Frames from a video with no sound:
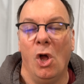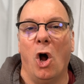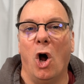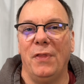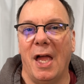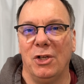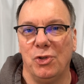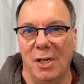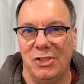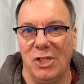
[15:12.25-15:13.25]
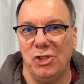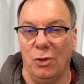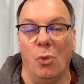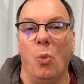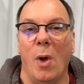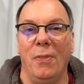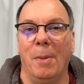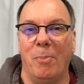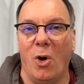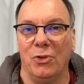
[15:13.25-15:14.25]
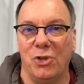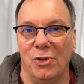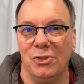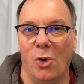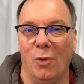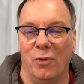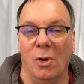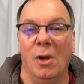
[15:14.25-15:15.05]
on that transition. When the ball turns over,